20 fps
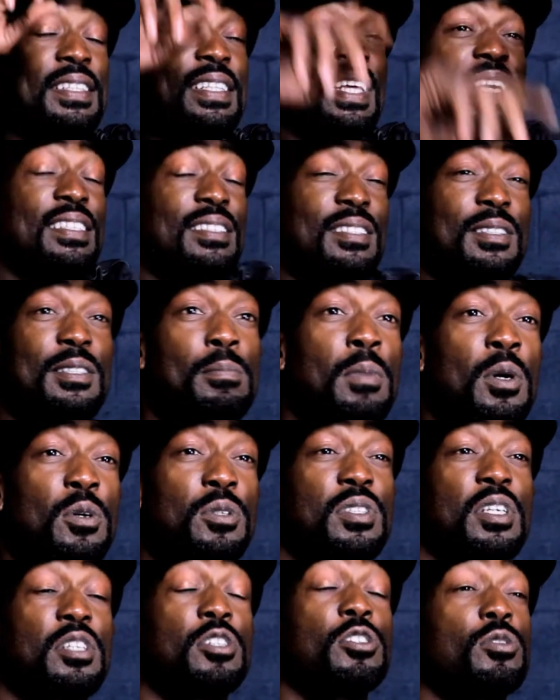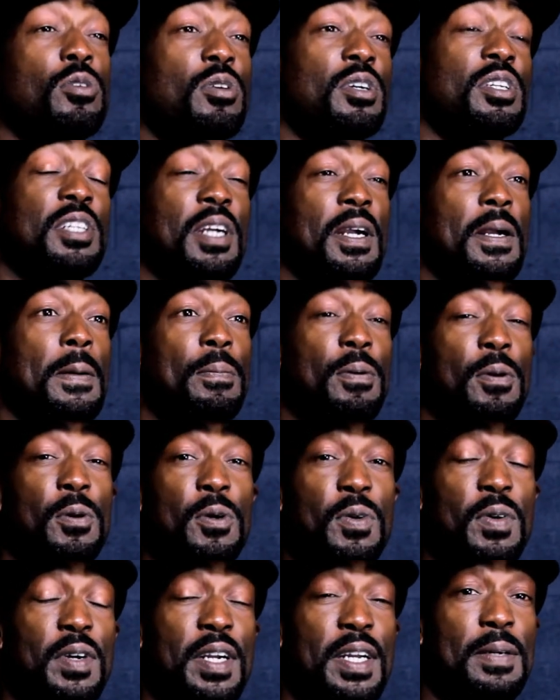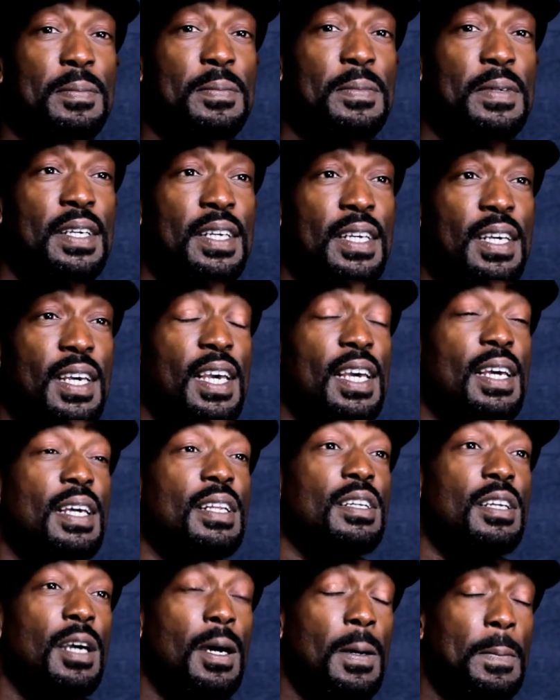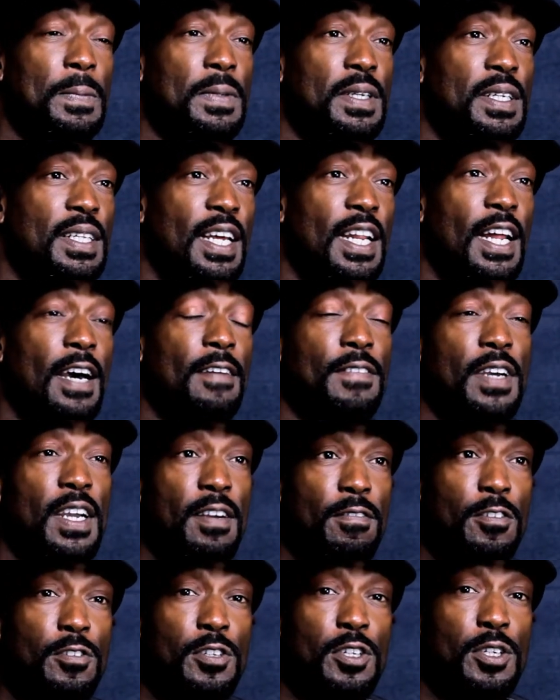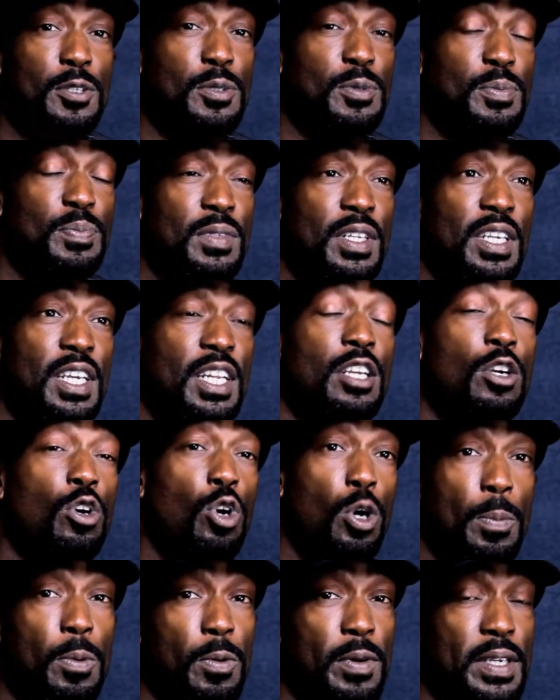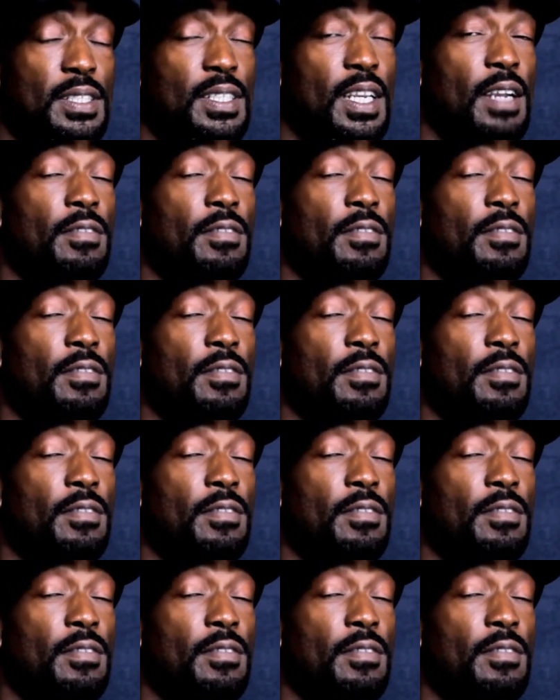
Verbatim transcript: that it's the most extraordinary program and company that I've ever known. It incorporates